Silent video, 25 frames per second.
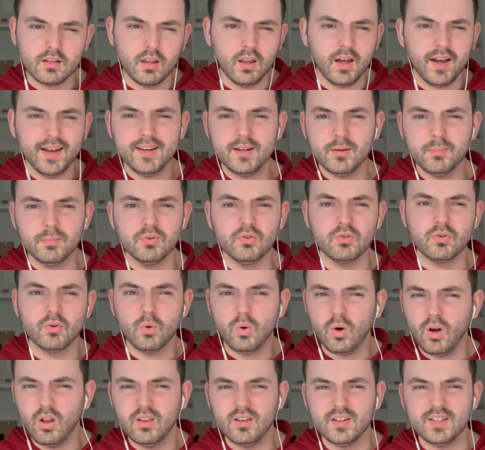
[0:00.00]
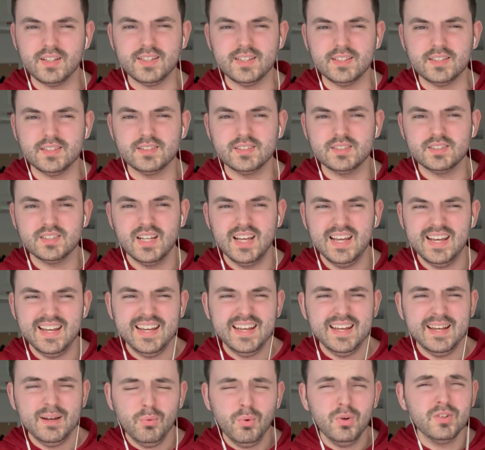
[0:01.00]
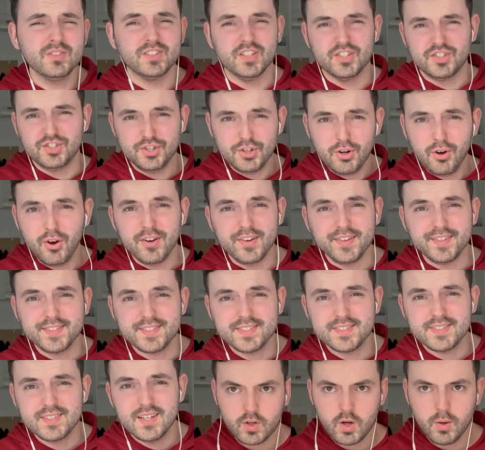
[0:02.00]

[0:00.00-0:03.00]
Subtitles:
likable qualities was a choice.